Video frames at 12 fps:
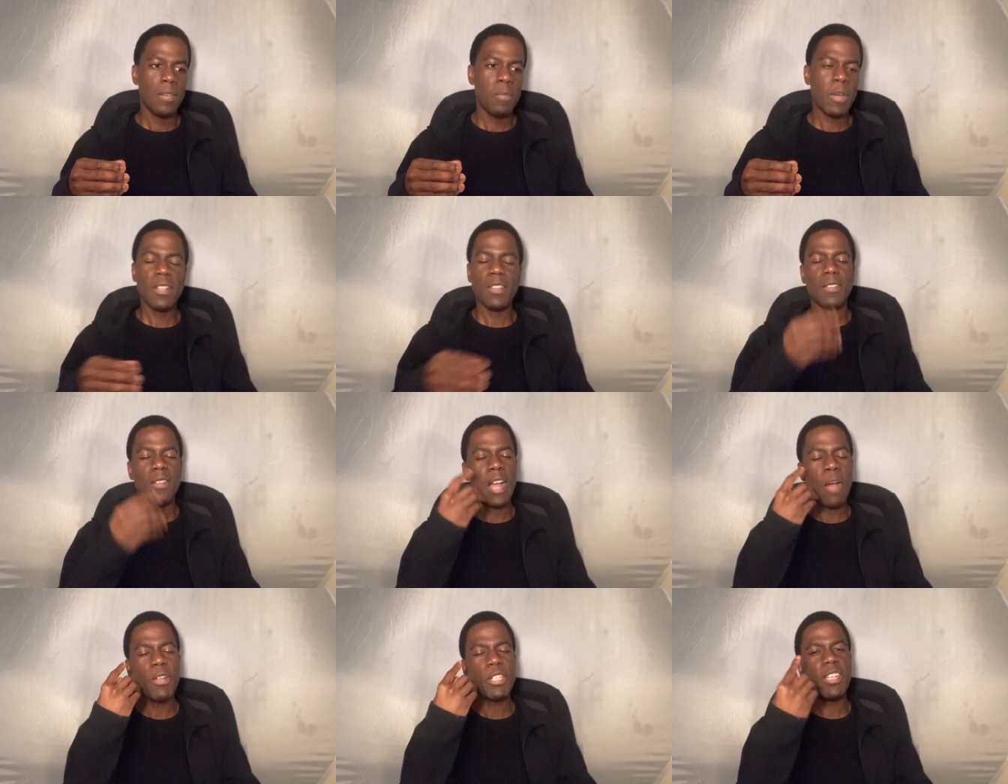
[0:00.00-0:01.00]
But
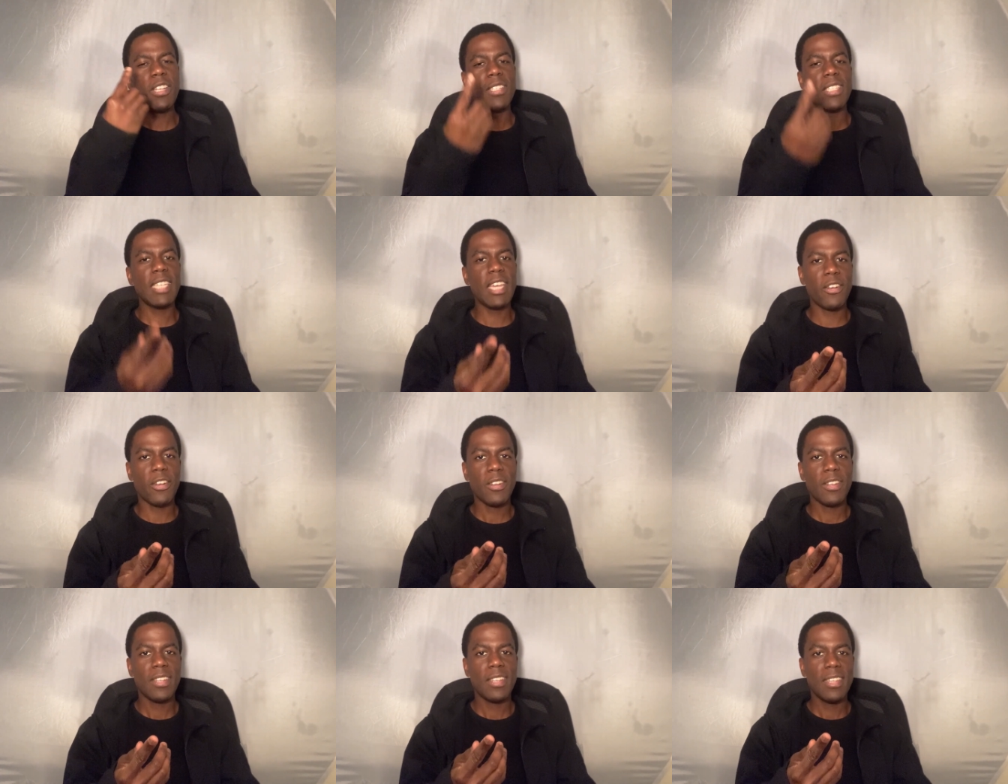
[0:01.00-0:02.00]
I want you to consider
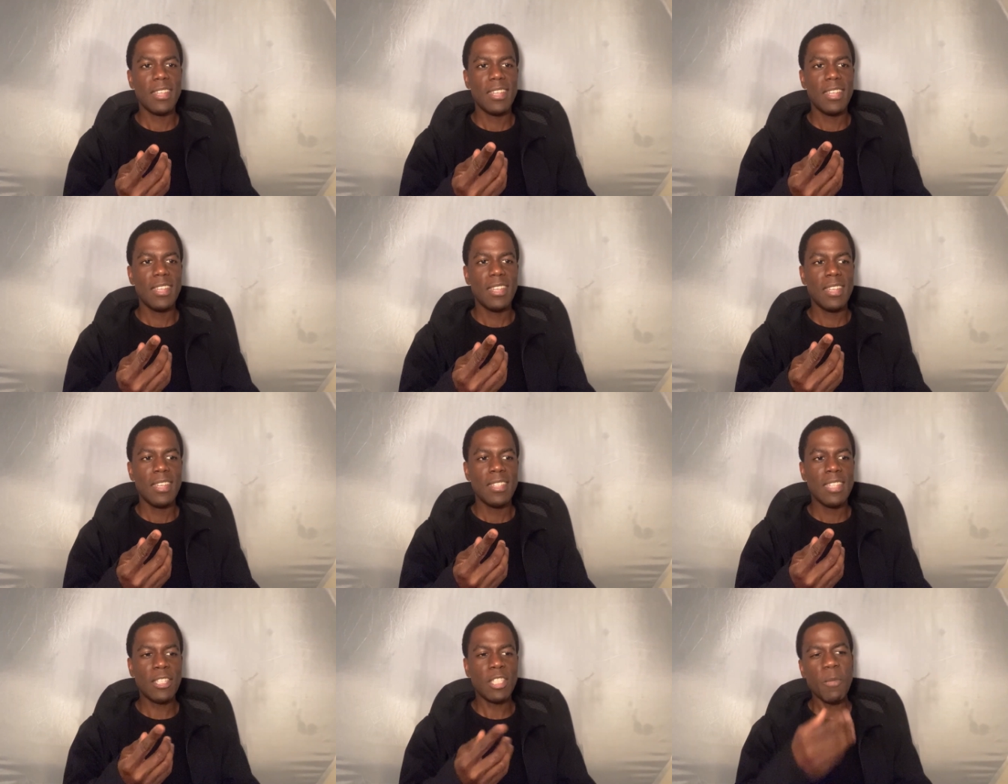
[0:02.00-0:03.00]

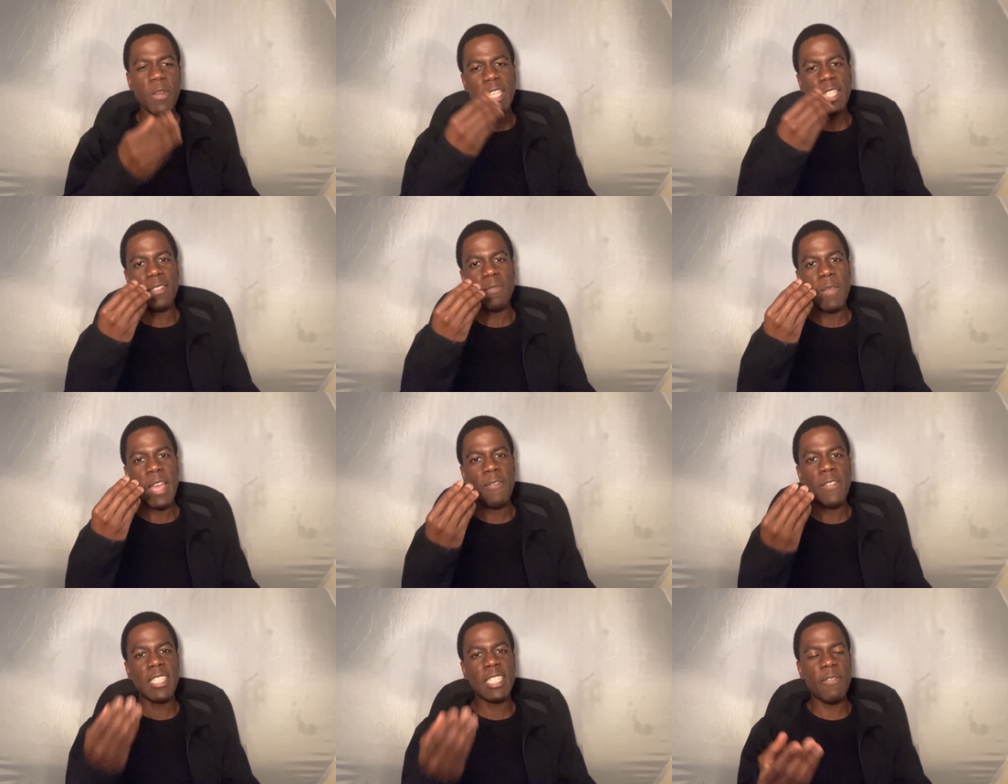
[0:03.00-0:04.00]
that some of this
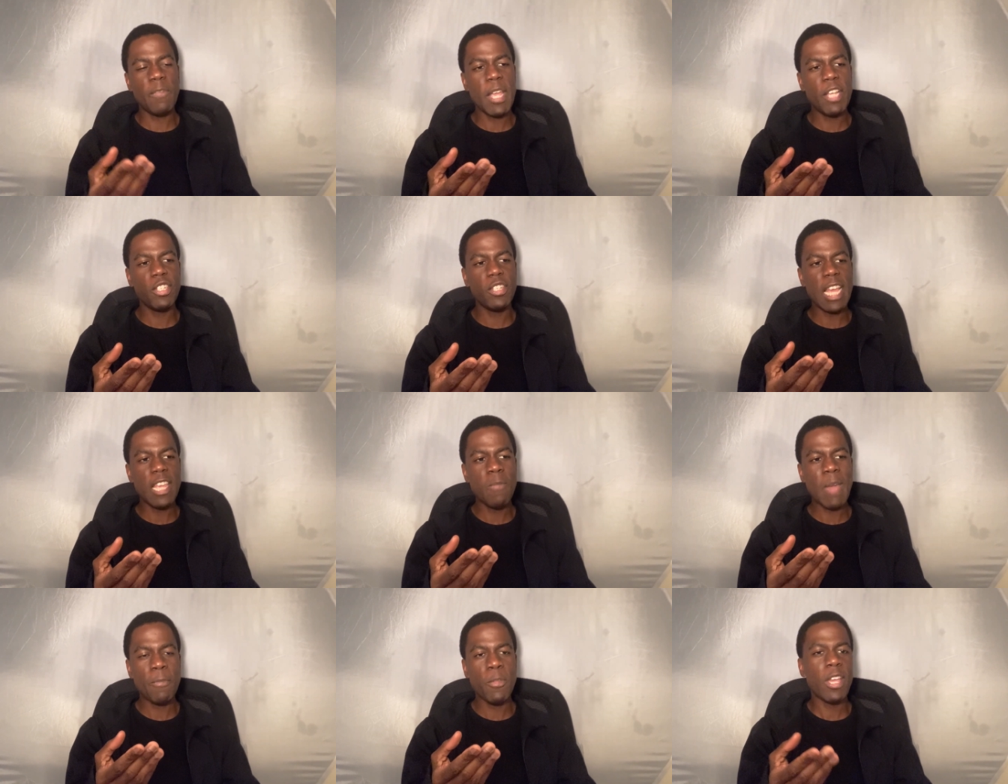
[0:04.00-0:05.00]
information that you
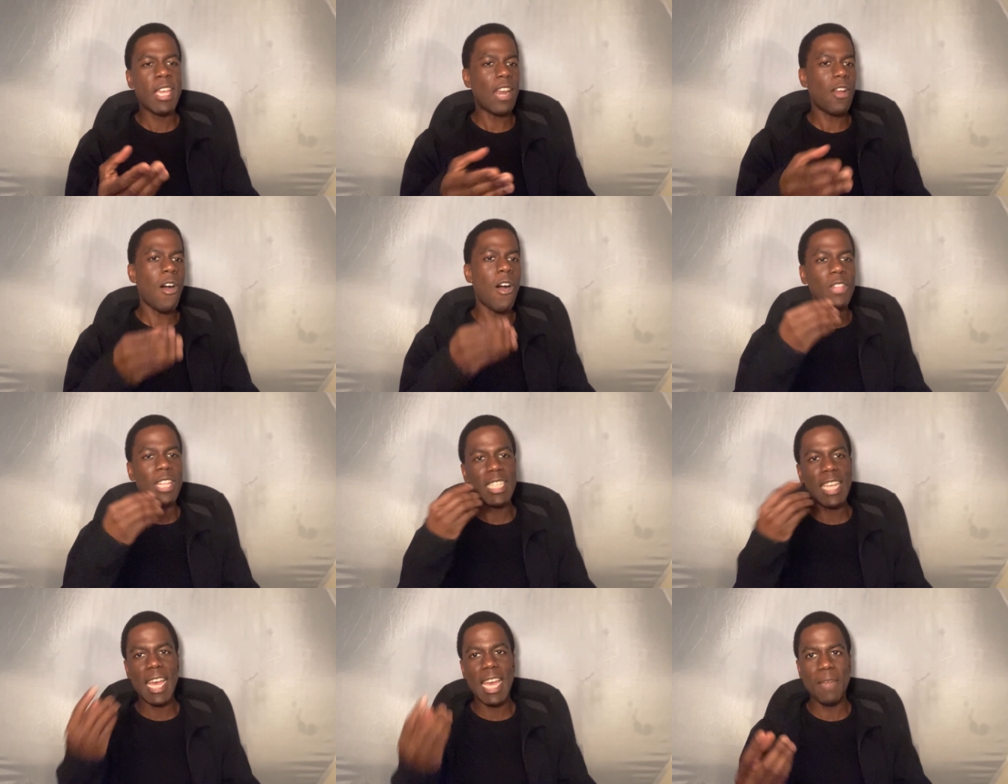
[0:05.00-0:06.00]
might be looking at all the
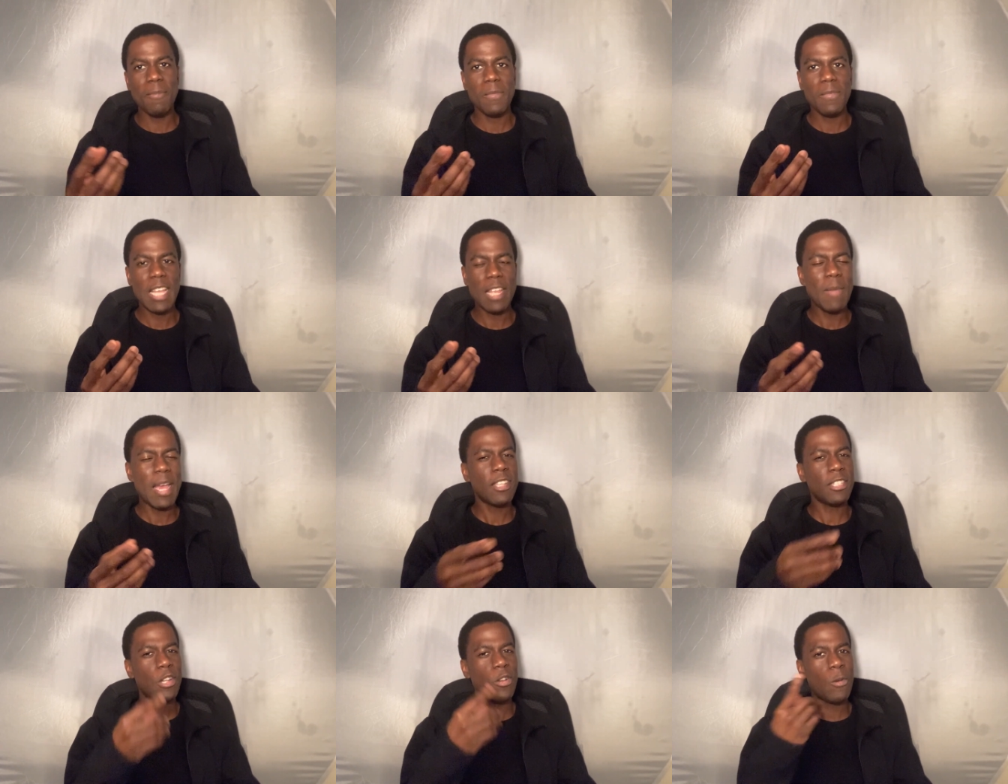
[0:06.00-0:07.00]
time, that you might
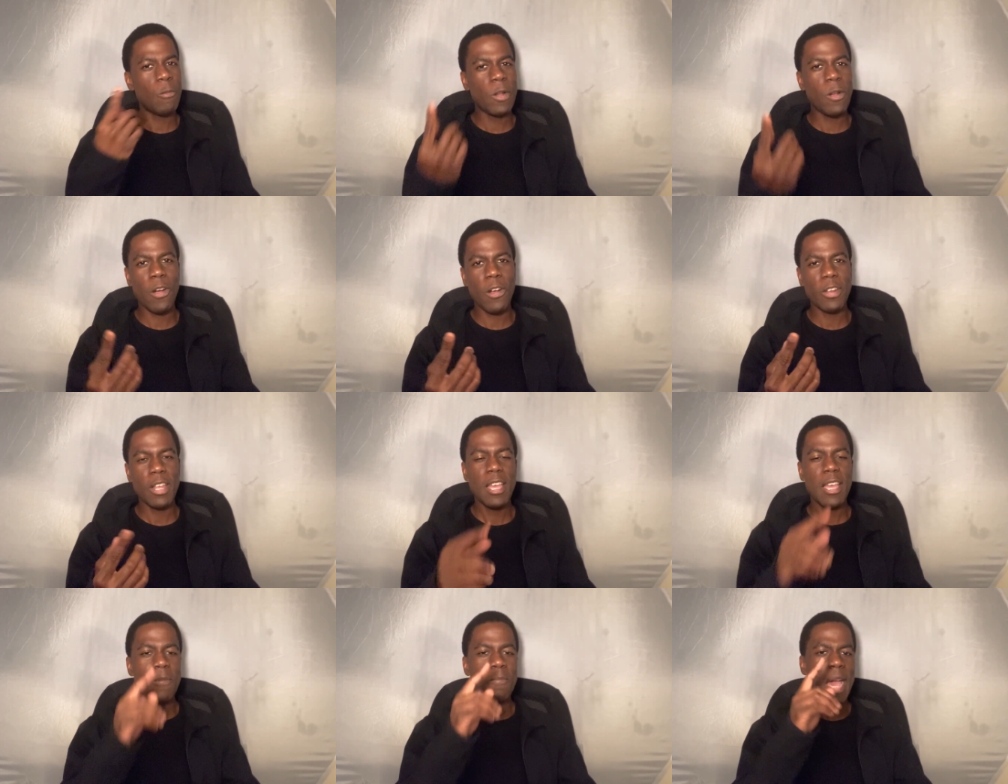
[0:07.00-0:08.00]
disregard,
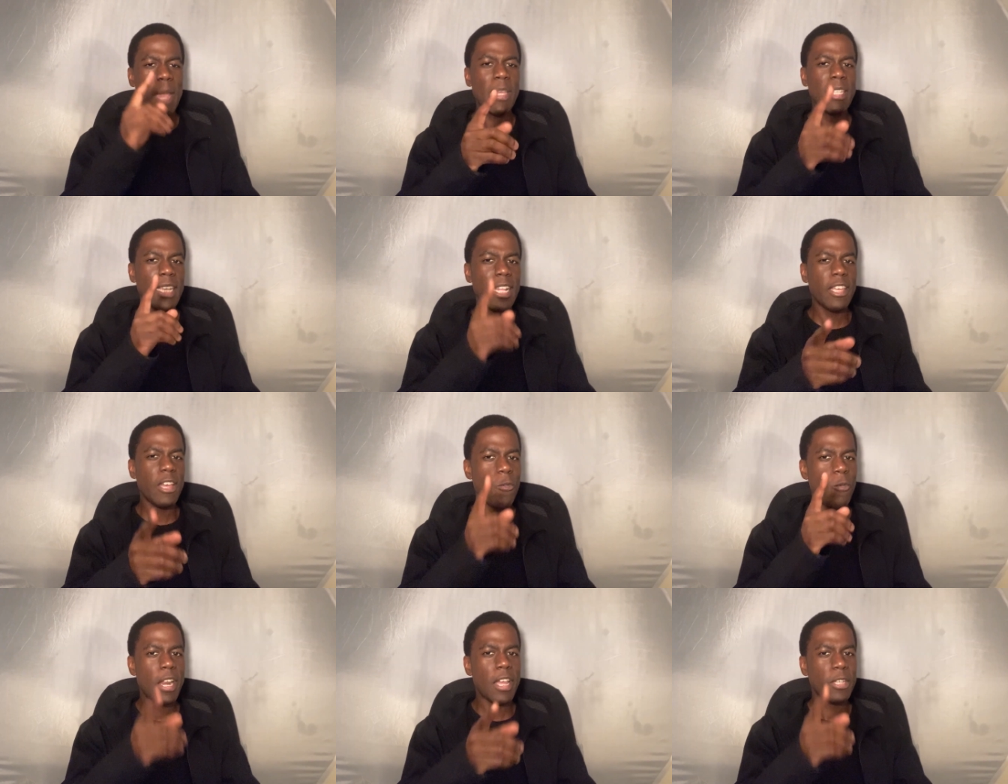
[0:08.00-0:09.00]
might be telling you
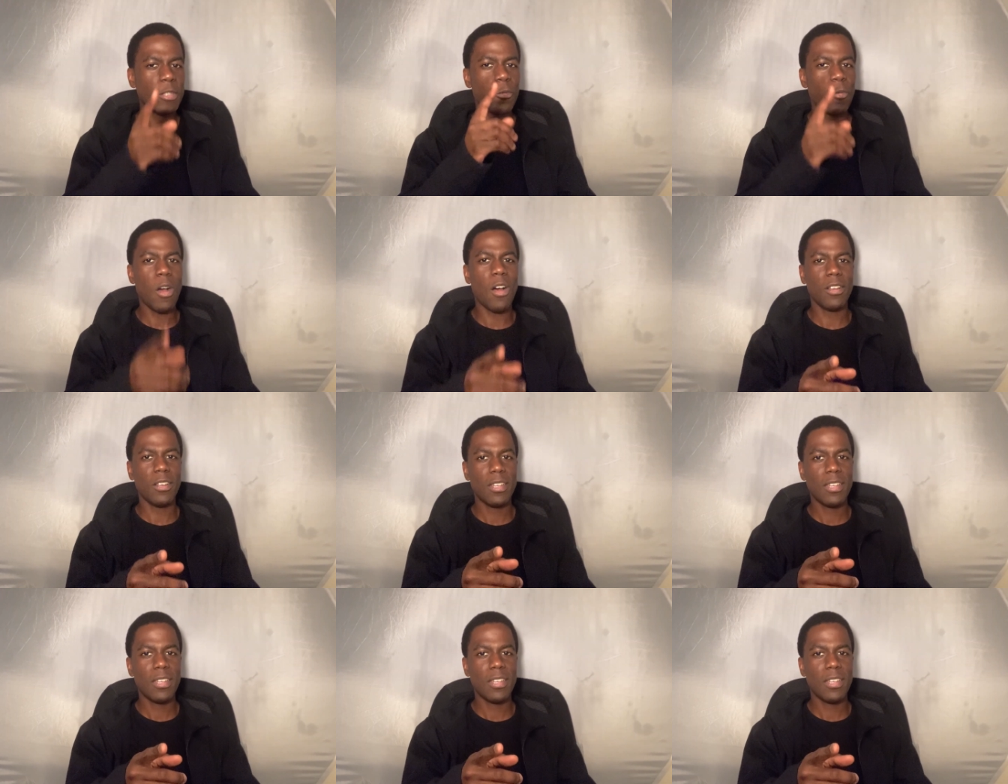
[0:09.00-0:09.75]
what is wrong.